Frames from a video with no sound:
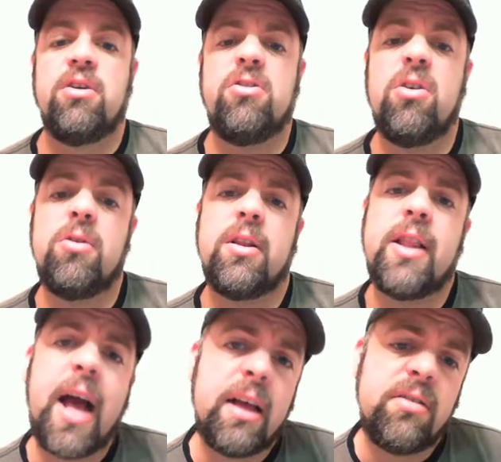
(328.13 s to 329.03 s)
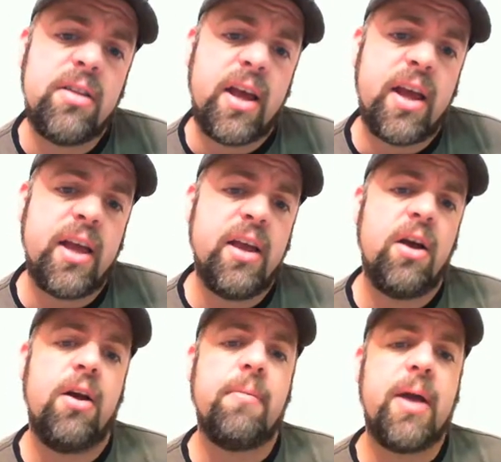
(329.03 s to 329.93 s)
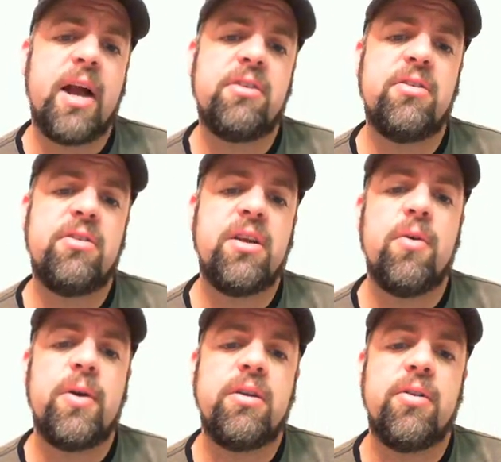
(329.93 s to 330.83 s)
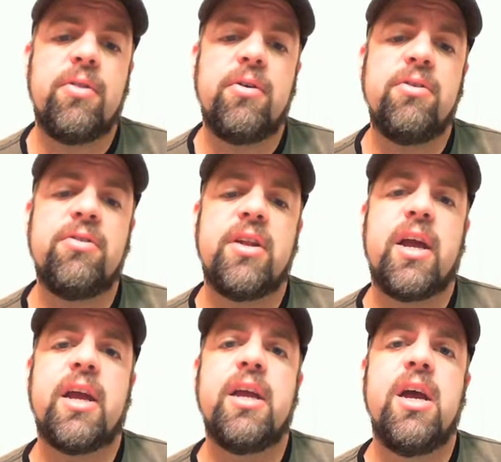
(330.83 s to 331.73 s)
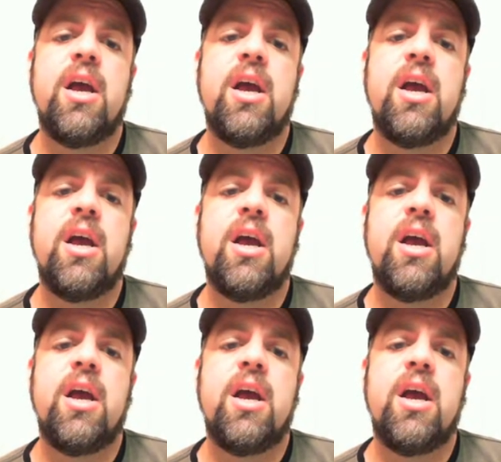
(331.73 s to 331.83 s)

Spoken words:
So the last day, actually going to Thursday,